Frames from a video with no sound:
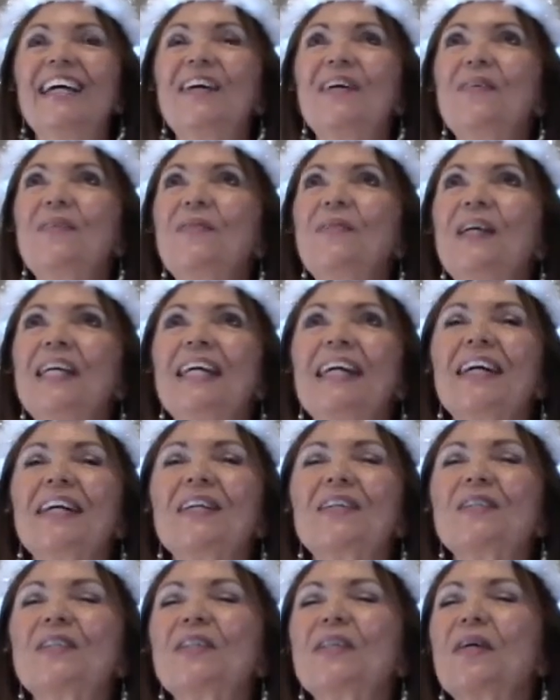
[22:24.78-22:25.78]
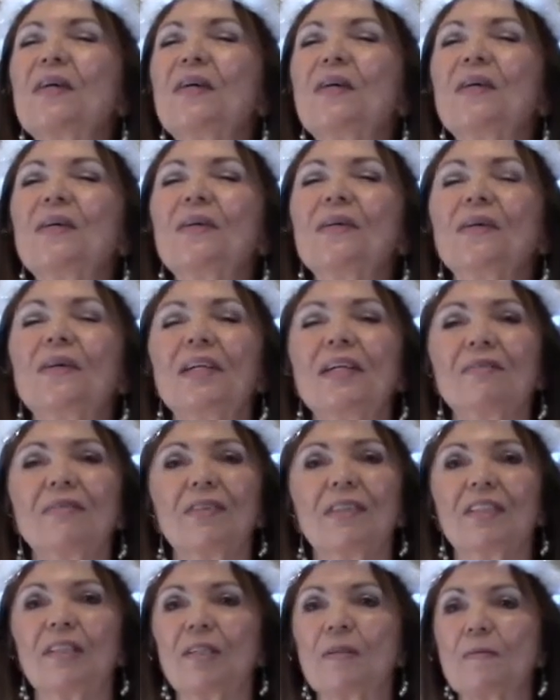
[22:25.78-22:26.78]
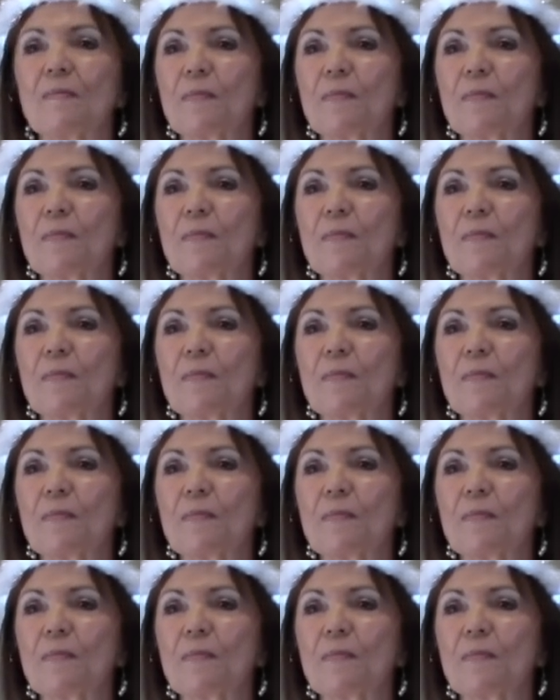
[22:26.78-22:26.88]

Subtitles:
We are so grateful.